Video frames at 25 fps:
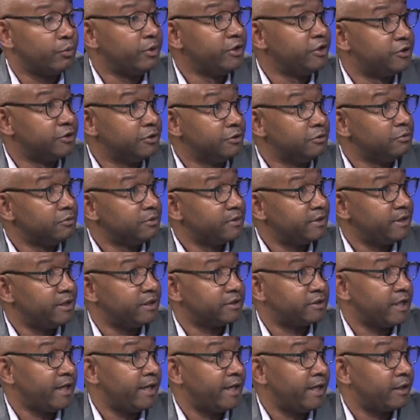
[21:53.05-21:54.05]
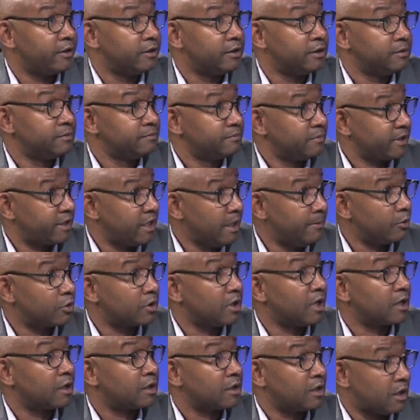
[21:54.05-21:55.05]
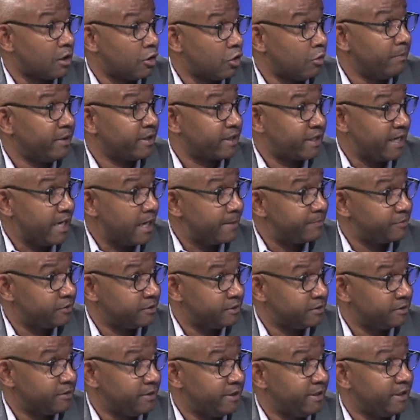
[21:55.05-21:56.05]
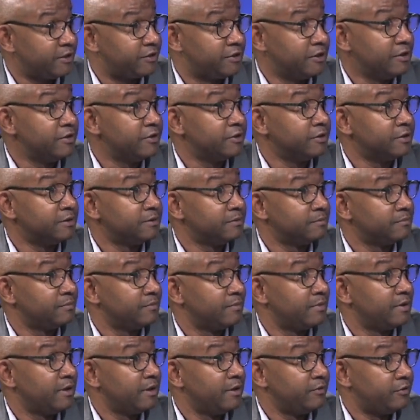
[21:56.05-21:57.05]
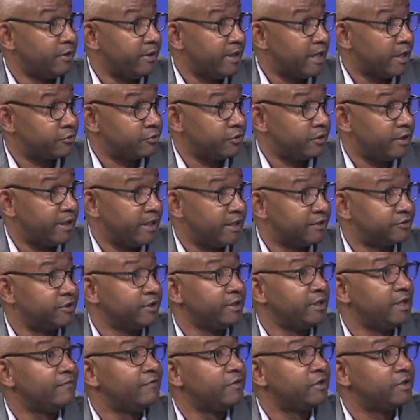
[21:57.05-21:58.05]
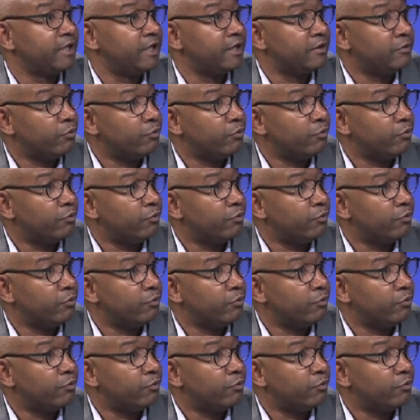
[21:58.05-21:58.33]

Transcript: we do is add a chemical called mercaptan into the natural gas to give it that